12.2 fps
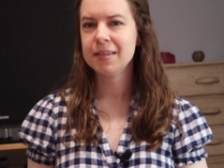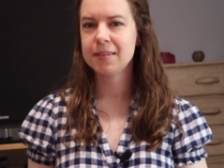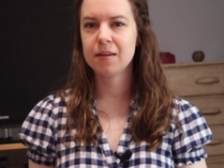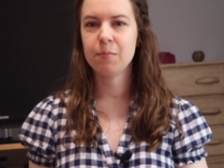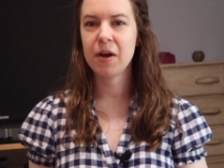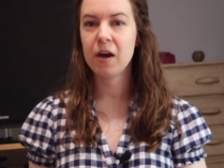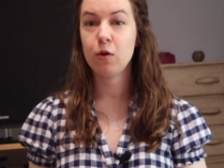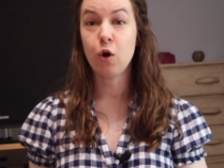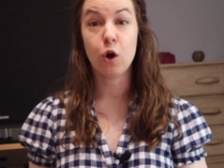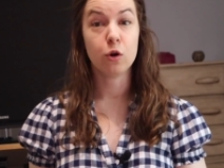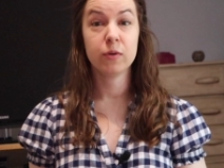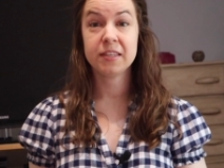somehow
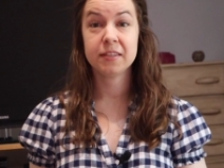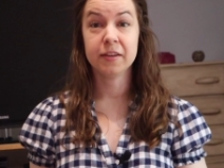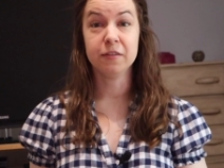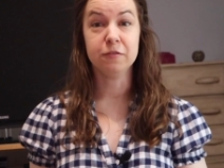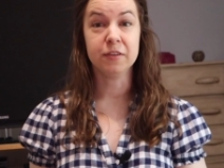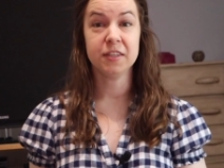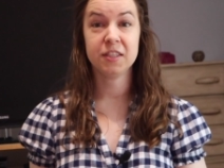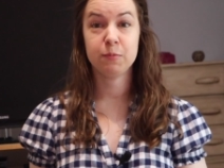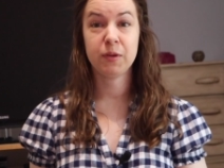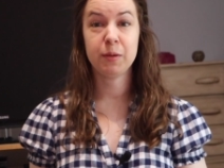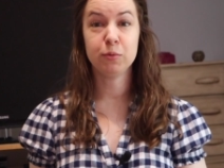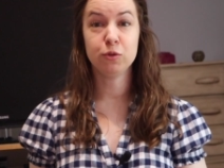always
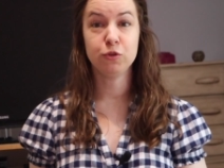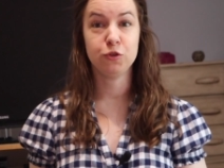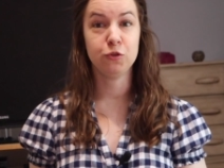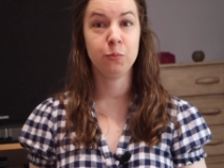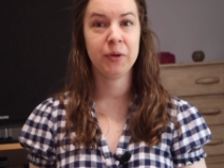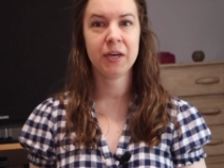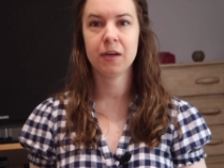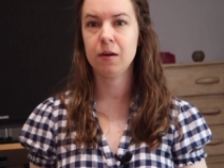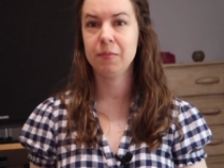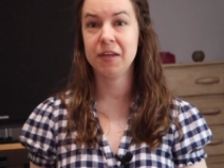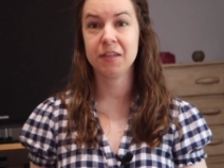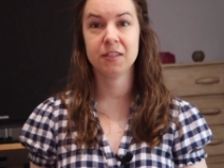convinced people to pick
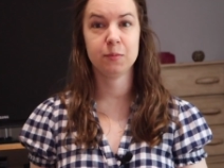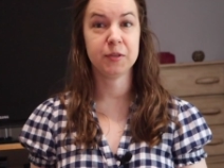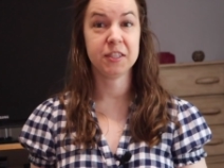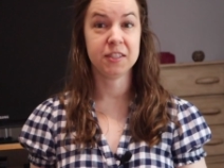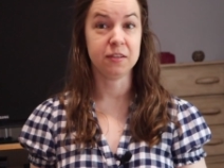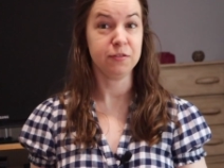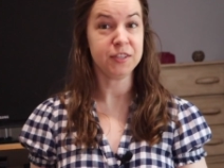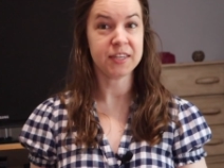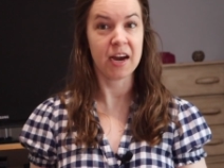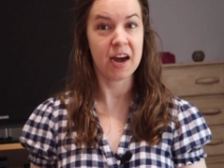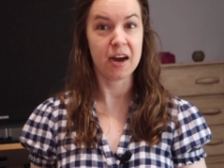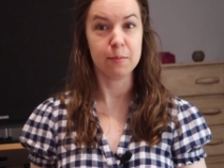up expensive
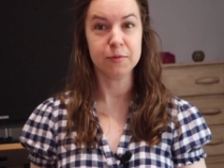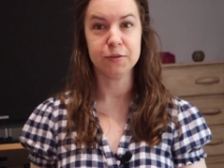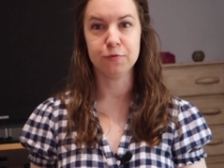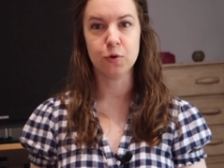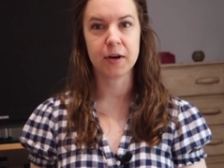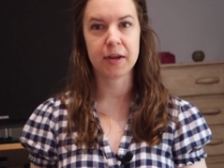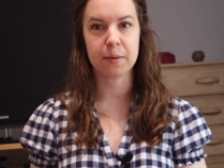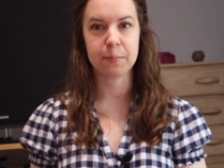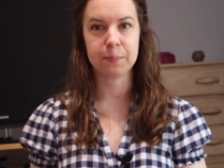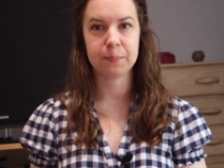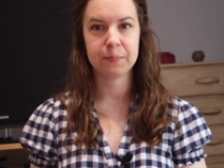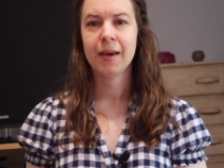tabs for
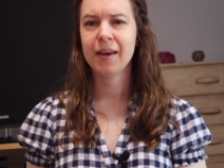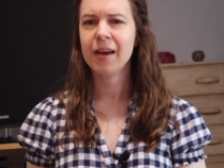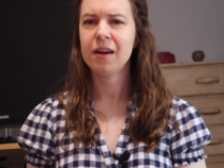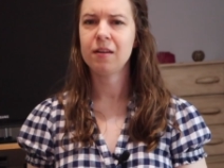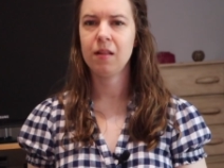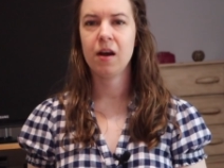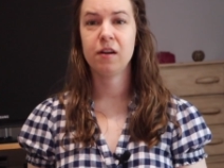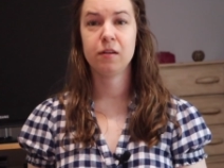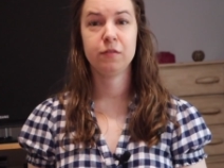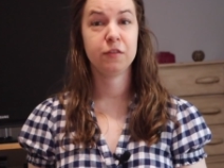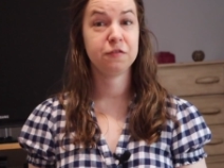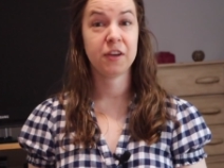him. He had a lot of